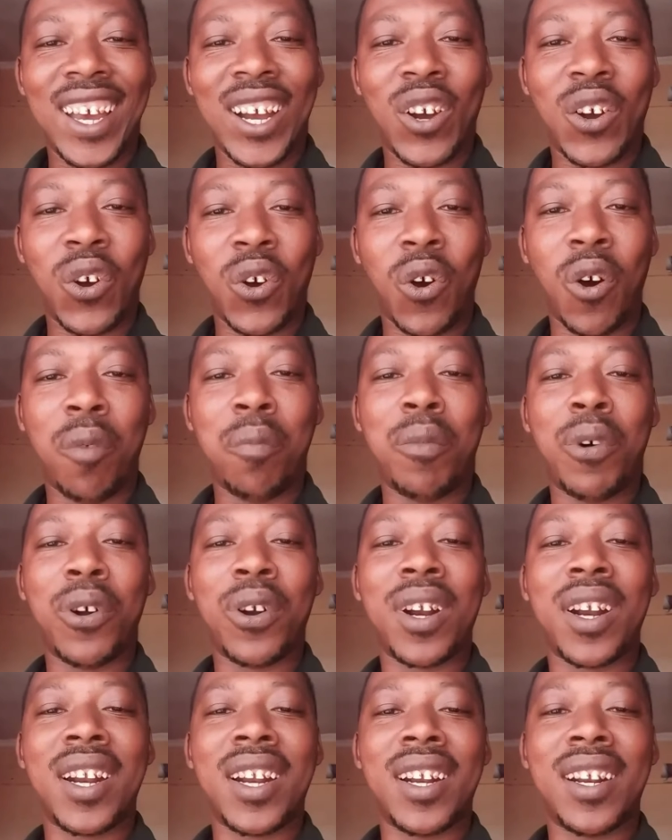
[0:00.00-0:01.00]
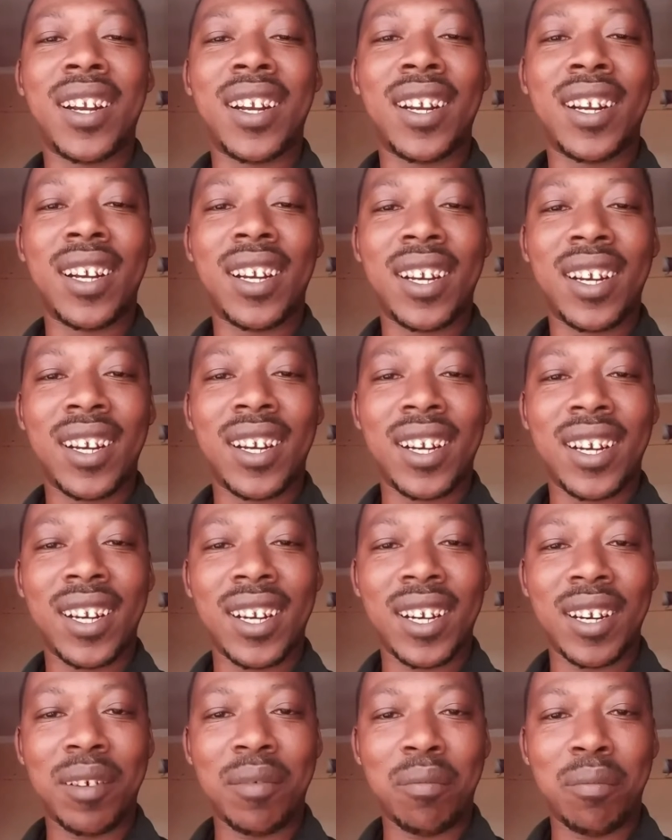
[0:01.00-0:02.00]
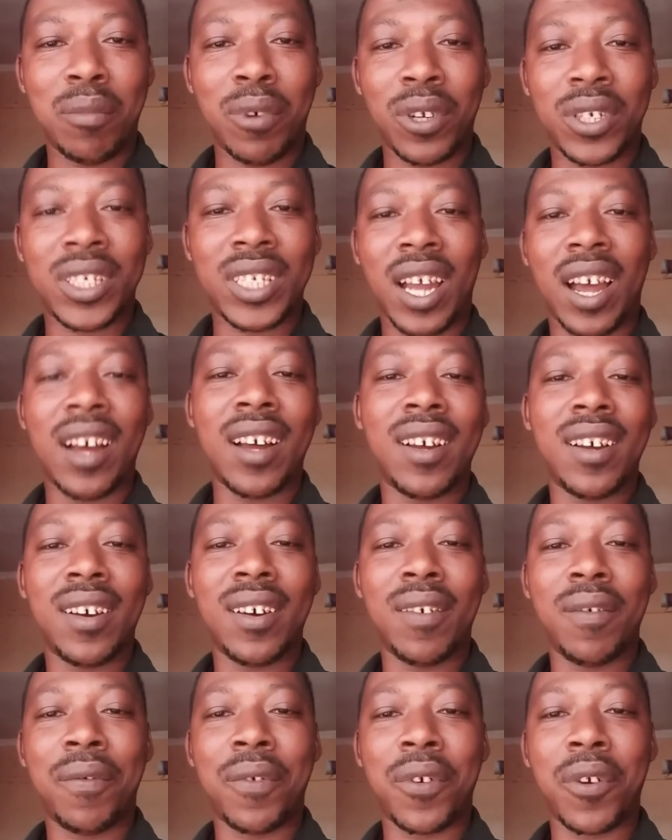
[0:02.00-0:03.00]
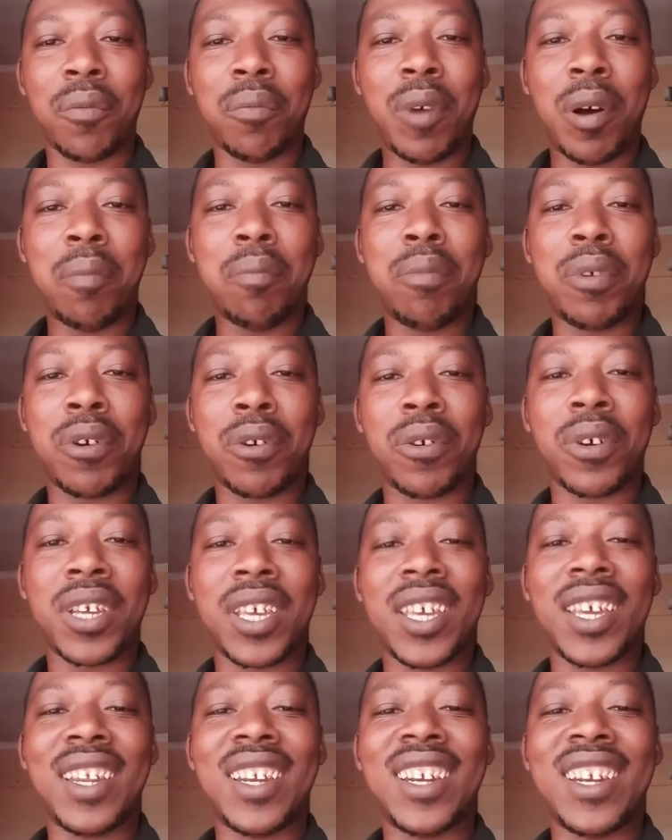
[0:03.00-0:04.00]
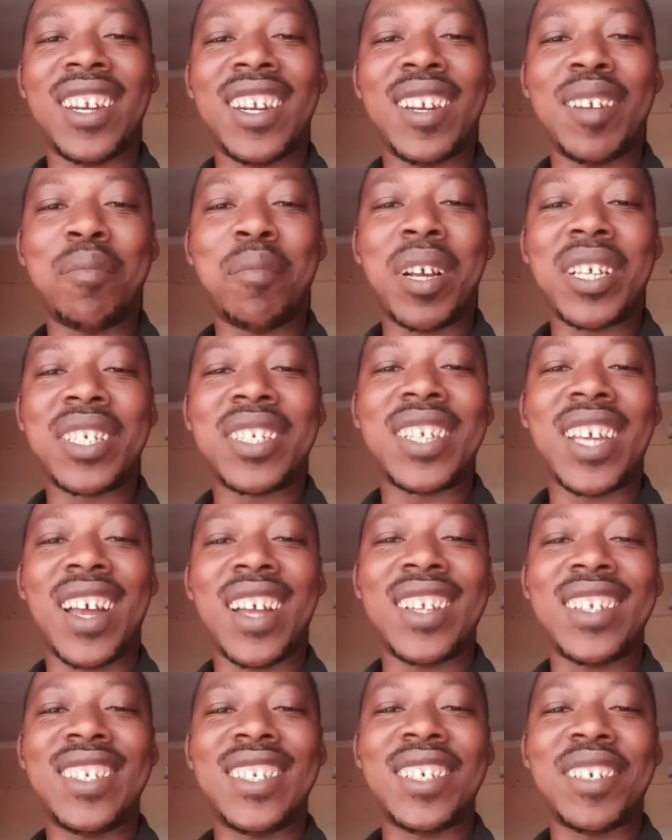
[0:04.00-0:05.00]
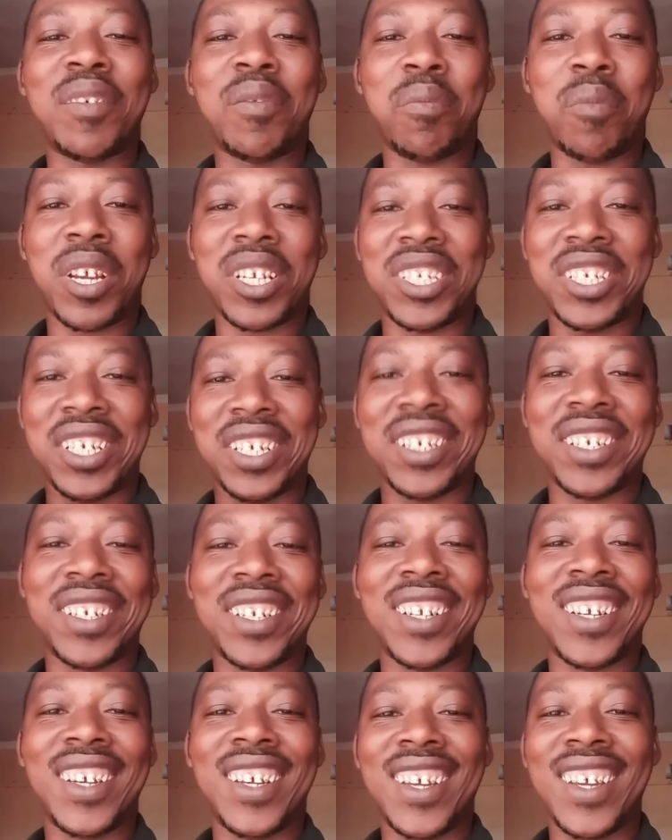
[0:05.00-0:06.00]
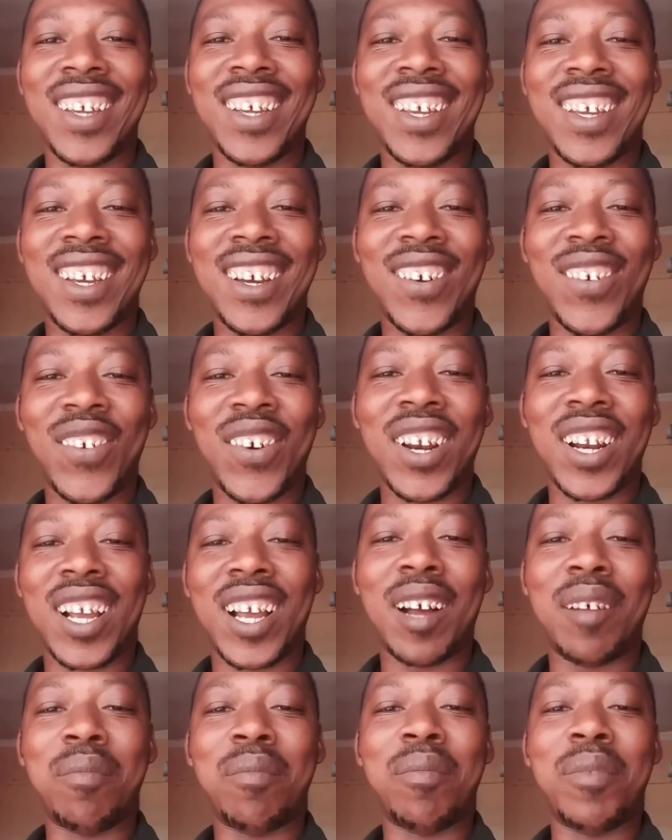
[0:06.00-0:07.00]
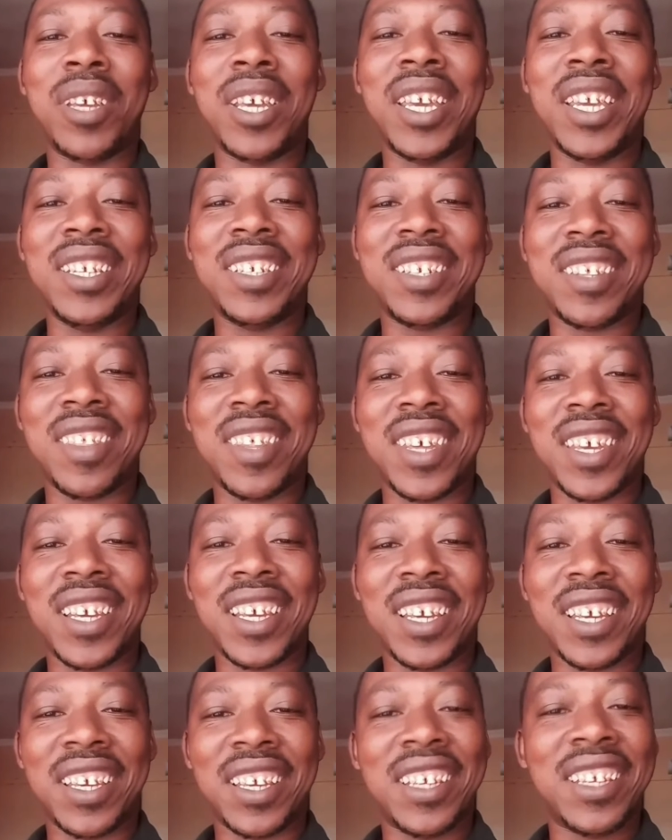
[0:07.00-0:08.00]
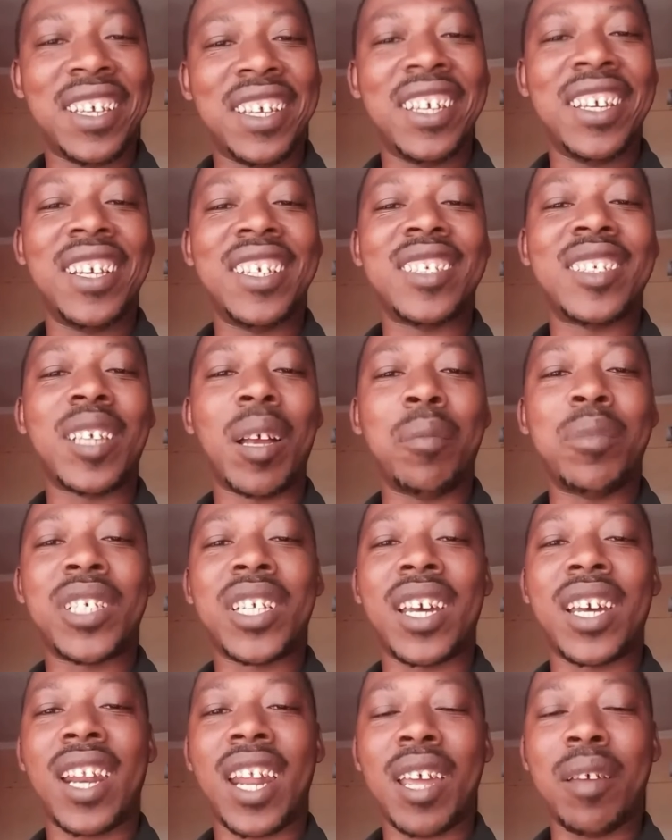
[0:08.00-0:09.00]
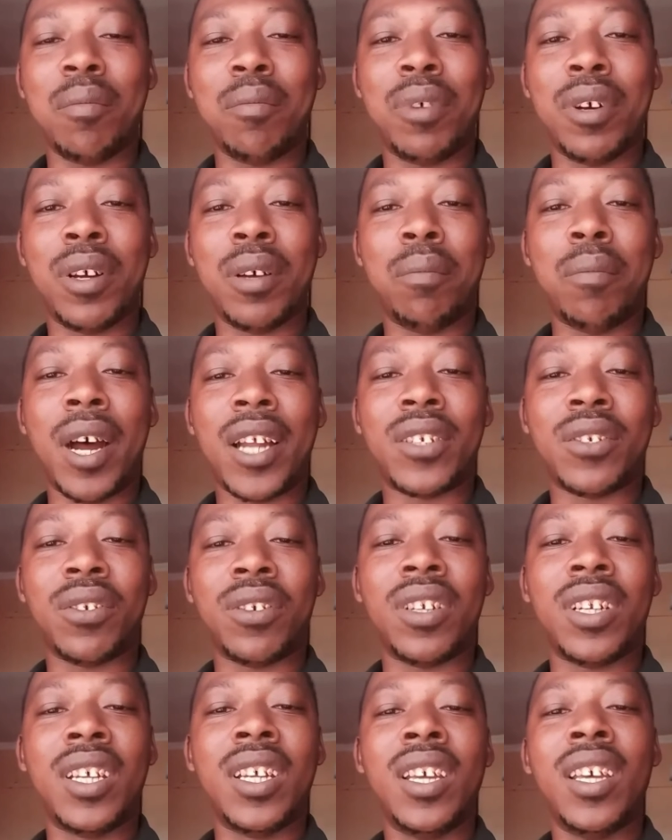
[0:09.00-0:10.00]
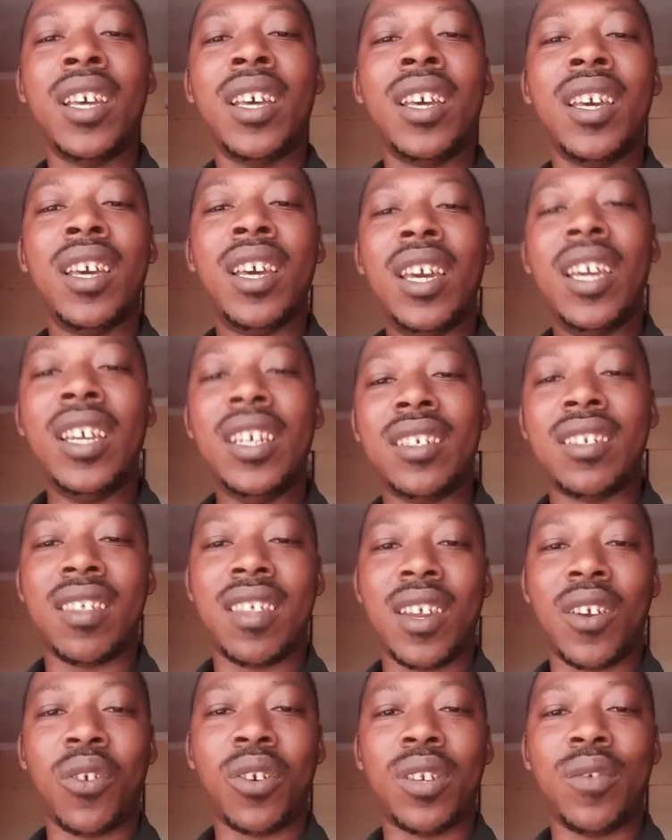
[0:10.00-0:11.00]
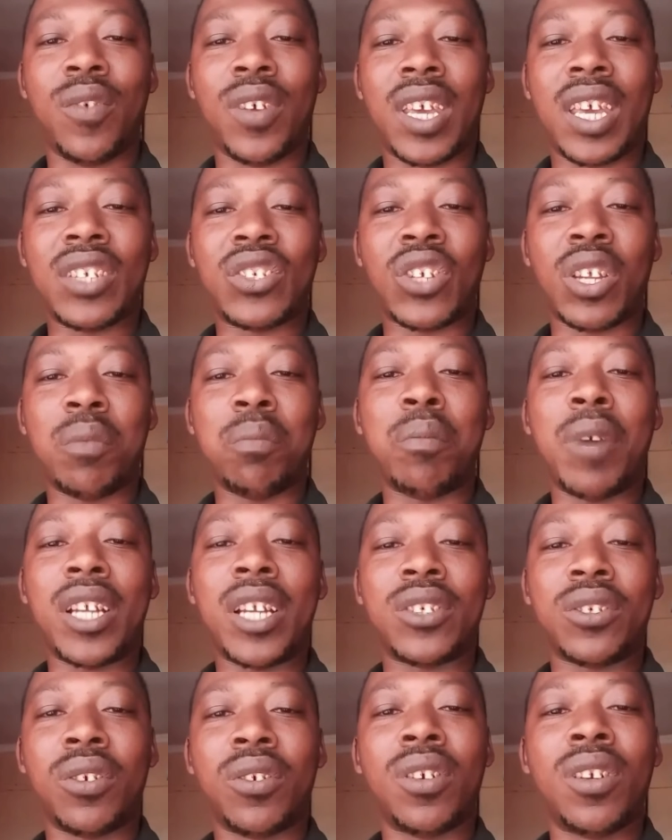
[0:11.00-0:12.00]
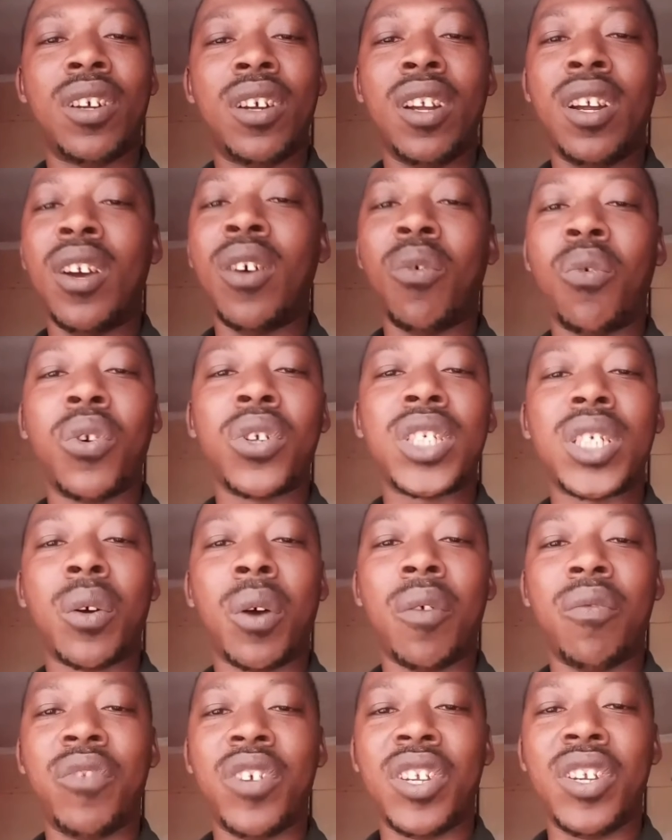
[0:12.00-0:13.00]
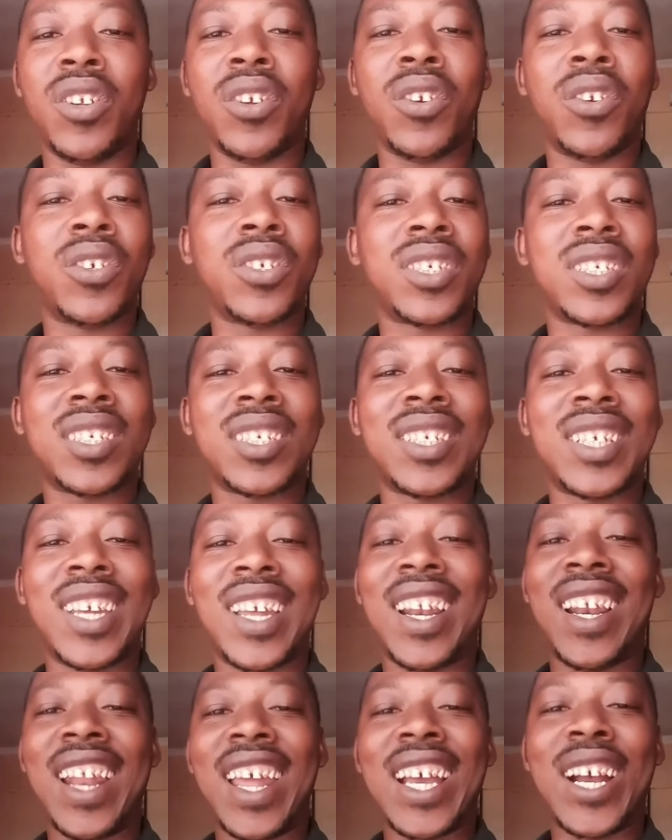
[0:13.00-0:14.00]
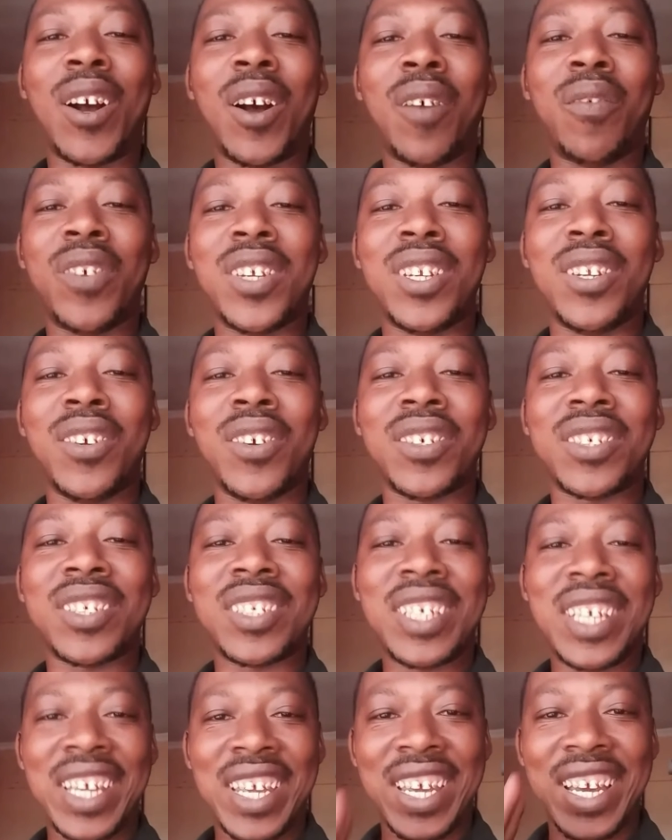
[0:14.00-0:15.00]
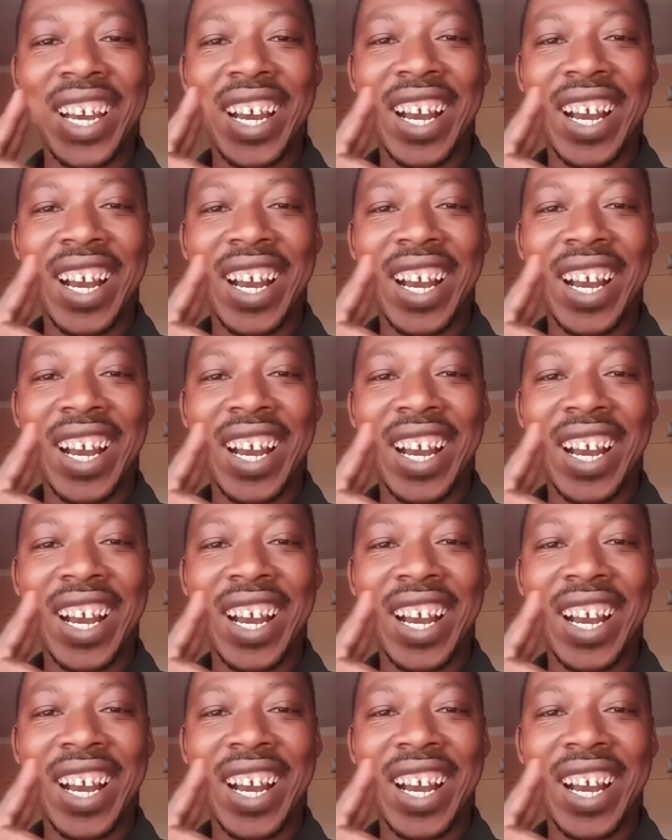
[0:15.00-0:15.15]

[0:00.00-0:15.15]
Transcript: a common motor from a broken massage machine. Welcome. Hit the subscribe button, hit the notification button, watch our videos, and like our videos.